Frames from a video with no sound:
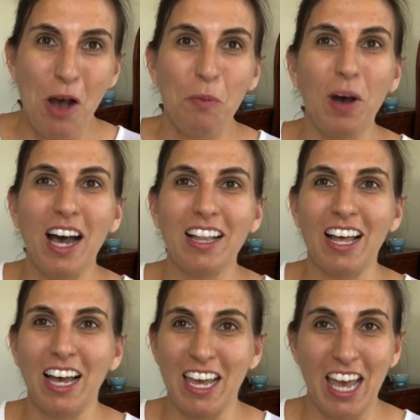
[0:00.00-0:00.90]
while
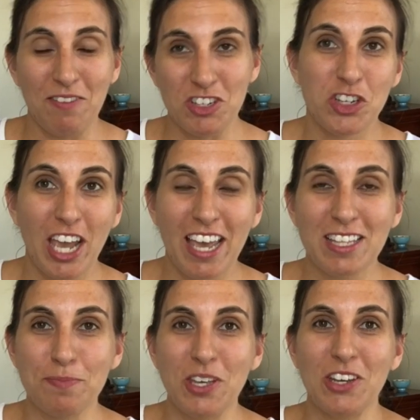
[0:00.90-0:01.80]
I have a
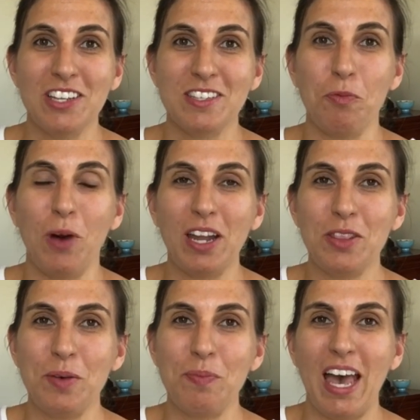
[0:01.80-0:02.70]
chance because one
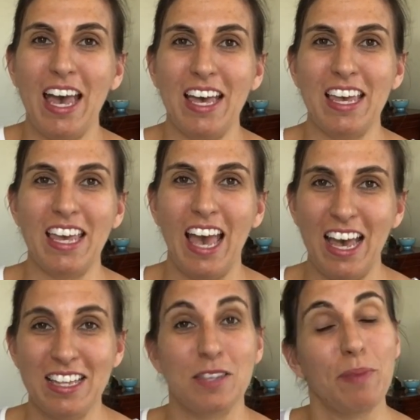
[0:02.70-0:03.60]
of them
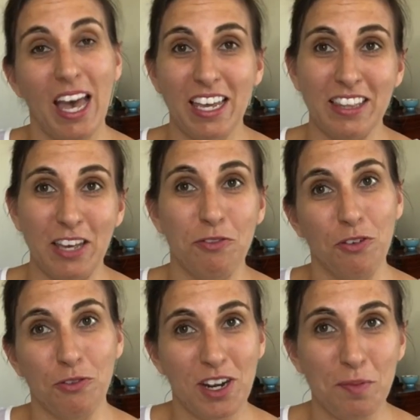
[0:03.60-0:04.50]
has a bag in there for
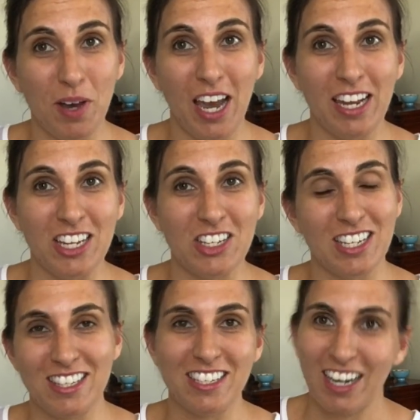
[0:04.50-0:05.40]
a friend of mine and
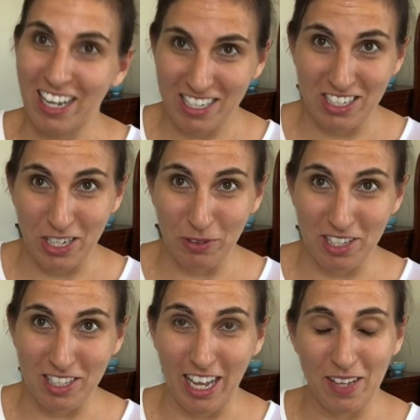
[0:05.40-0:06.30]
she's dying to know what
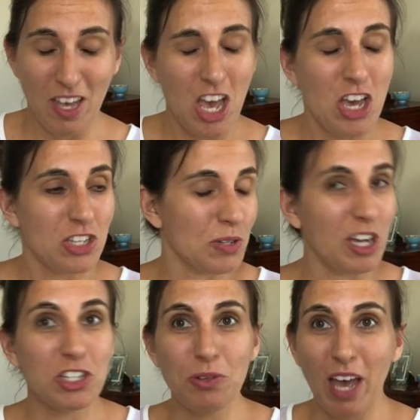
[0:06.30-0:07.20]
it's like. So
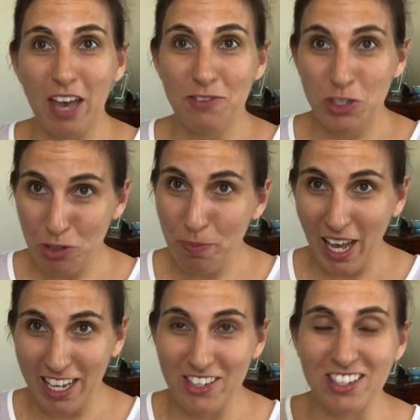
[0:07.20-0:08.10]
I do have two
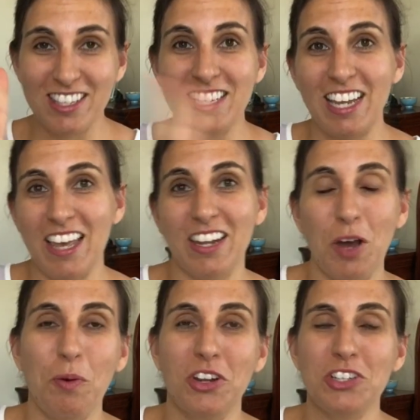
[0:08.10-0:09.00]
packages today that
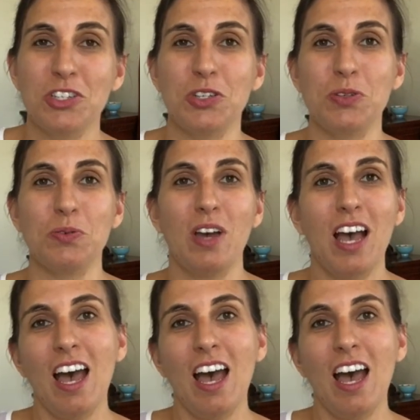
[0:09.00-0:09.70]
I wanted to